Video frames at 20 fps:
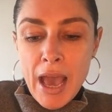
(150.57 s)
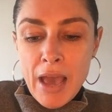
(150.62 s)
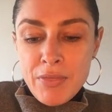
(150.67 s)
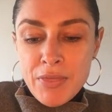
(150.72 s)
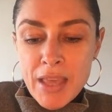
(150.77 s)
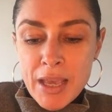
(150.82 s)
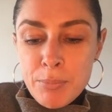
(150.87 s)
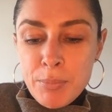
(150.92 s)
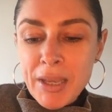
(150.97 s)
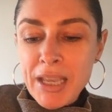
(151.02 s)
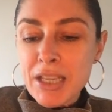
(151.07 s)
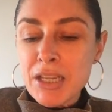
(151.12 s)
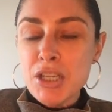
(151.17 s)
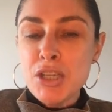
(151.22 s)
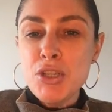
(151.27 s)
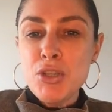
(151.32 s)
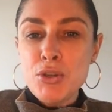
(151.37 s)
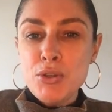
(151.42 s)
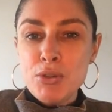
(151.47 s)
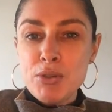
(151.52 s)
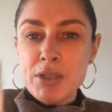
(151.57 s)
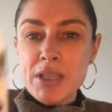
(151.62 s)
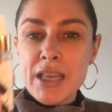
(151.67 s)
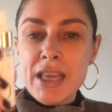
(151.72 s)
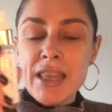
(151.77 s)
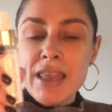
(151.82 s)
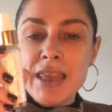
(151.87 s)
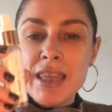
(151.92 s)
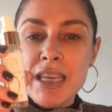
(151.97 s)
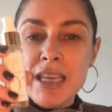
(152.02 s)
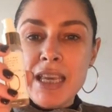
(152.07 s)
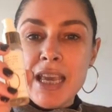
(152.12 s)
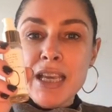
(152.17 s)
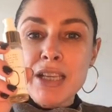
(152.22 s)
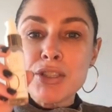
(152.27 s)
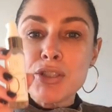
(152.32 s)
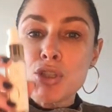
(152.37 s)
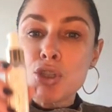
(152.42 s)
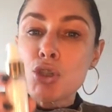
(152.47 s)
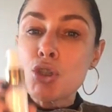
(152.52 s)
And then we're going to use the
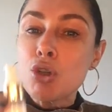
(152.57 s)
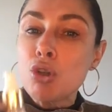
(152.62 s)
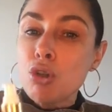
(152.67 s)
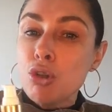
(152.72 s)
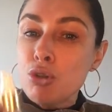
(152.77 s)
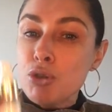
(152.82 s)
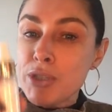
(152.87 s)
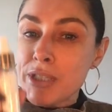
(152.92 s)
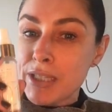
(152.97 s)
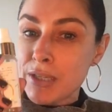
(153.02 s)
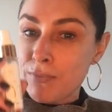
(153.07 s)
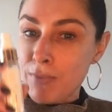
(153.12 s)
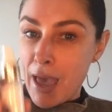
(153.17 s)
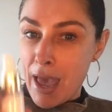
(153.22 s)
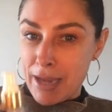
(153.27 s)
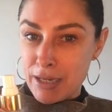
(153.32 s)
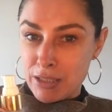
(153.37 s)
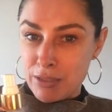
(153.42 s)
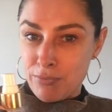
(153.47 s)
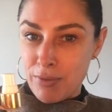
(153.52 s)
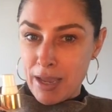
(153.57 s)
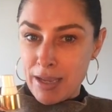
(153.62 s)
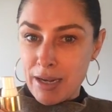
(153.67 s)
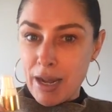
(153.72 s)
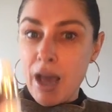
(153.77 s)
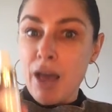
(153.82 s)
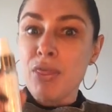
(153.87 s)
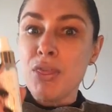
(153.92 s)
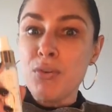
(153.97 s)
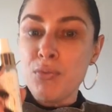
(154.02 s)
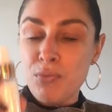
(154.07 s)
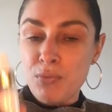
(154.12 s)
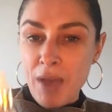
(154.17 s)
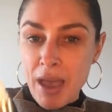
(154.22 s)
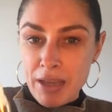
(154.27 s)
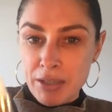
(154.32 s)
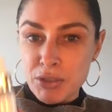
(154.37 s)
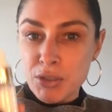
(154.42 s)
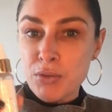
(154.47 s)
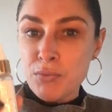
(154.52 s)
exclusive activator, the
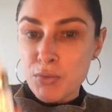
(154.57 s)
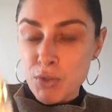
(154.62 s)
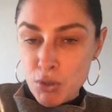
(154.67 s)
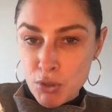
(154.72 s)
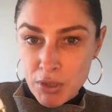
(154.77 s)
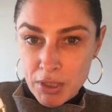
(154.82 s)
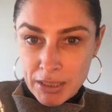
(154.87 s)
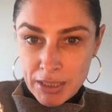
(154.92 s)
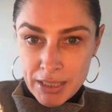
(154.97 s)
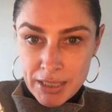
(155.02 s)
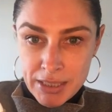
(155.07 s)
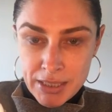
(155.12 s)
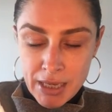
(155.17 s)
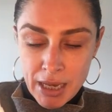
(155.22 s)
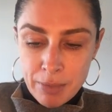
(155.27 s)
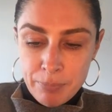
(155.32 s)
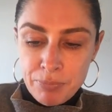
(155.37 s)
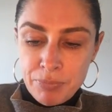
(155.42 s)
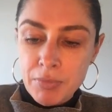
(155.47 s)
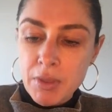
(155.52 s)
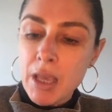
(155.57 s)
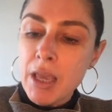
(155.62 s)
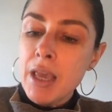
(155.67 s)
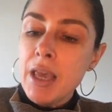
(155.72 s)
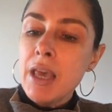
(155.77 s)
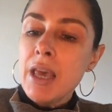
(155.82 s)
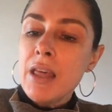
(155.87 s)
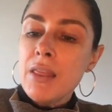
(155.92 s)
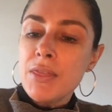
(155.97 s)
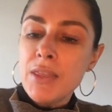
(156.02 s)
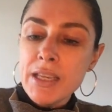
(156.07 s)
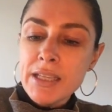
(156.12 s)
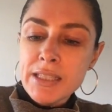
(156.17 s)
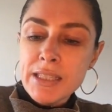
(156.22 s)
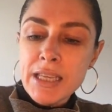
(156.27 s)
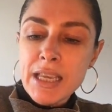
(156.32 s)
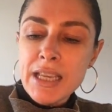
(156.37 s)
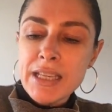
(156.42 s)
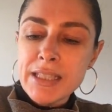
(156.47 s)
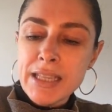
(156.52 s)
Fountain of Youth Elixir.
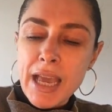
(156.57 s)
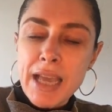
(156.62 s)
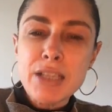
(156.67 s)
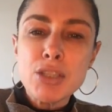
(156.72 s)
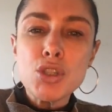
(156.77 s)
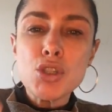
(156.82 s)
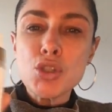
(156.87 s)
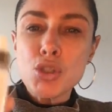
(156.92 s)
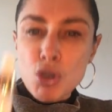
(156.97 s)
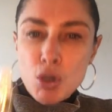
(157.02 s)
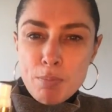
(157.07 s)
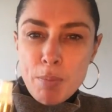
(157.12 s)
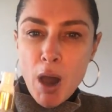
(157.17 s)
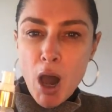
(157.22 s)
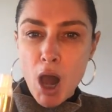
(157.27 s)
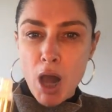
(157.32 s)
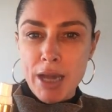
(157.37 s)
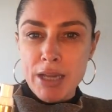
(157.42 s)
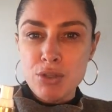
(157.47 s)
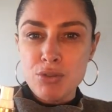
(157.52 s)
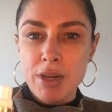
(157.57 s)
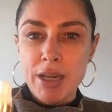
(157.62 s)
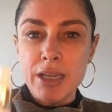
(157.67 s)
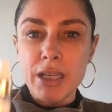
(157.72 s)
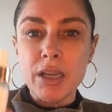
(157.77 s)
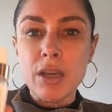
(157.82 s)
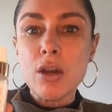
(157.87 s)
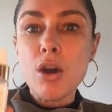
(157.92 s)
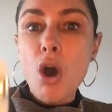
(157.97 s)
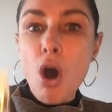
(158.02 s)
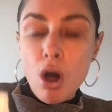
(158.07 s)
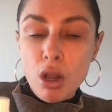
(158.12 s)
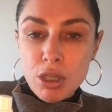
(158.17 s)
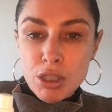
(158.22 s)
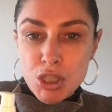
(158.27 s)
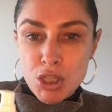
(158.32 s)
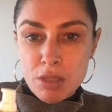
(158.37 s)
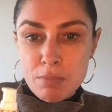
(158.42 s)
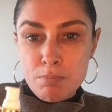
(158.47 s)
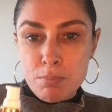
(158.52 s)
This is a super hydrating,
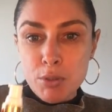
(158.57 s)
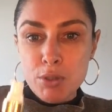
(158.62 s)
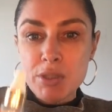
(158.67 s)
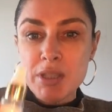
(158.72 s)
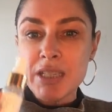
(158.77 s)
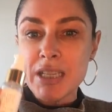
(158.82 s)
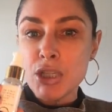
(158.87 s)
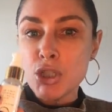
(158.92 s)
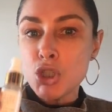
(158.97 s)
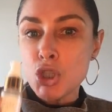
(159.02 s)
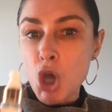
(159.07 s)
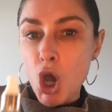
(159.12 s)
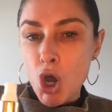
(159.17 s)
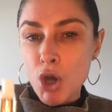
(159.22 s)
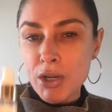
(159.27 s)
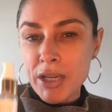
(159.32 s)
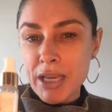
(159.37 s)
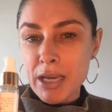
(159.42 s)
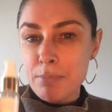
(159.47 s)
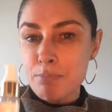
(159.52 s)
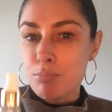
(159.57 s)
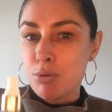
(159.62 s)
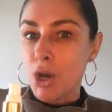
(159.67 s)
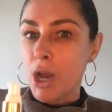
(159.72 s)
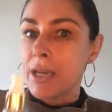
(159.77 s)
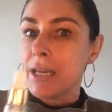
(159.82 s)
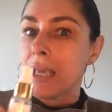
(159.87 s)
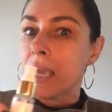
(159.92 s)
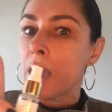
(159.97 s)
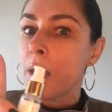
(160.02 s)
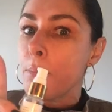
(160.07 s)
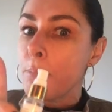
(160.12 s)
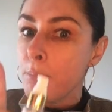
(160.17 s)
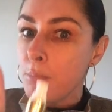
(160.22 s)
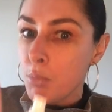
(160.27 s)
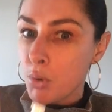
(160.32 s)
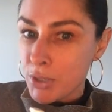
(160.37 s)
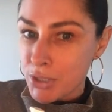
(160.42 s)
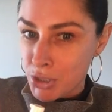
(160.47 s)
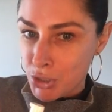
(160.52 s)
collagen boosting, toning and brightening
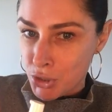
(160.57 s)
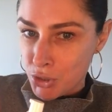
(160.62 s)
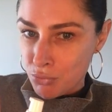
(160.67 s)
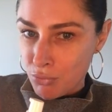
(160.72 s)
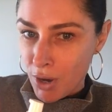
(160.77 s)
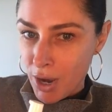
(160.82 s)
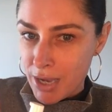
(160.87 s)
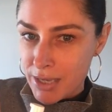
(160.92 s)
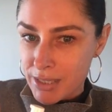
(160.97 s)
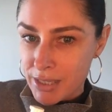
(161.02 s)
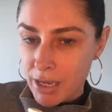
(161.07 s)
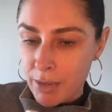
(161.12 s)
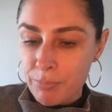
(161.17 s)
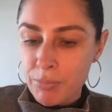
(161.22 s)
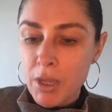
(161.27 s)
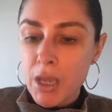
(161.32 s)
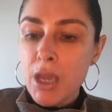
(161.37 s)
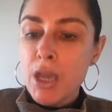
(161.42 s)
moisturizer.